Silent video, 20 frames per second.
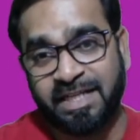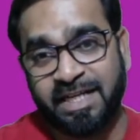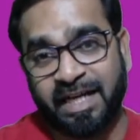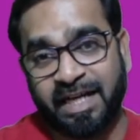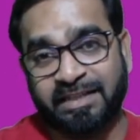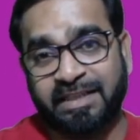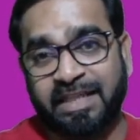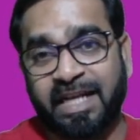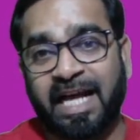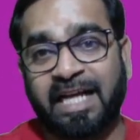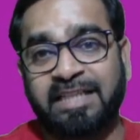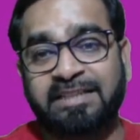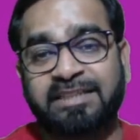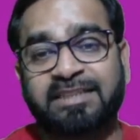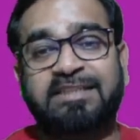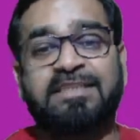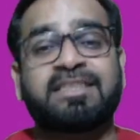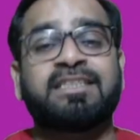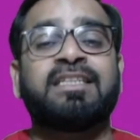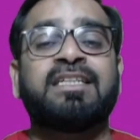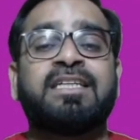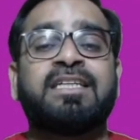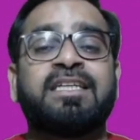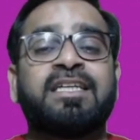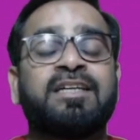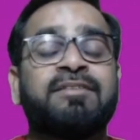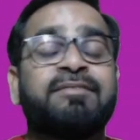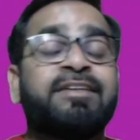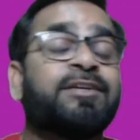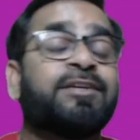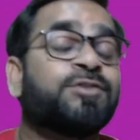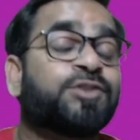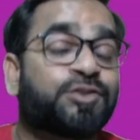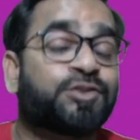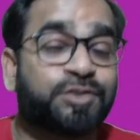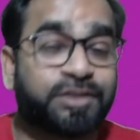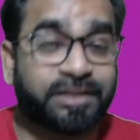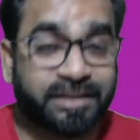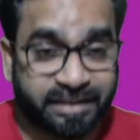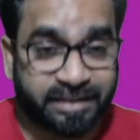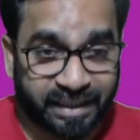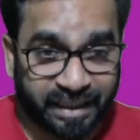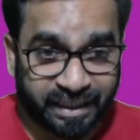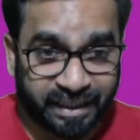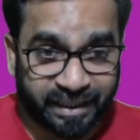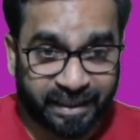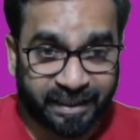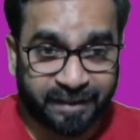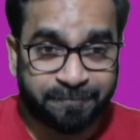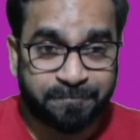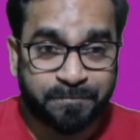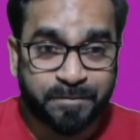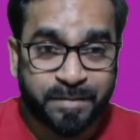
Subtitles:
And the last, we used to say